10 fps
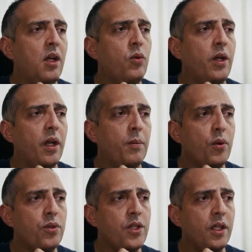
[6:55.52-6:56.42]
We are
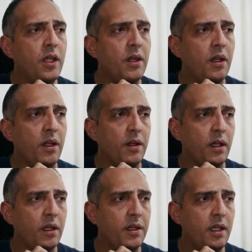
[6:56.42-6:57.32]
approaching here the
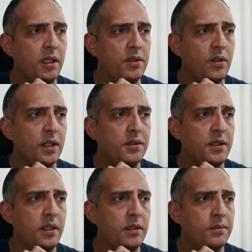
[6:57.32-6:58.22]
cardia, as you can
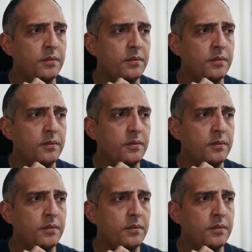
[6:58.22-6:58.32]
see.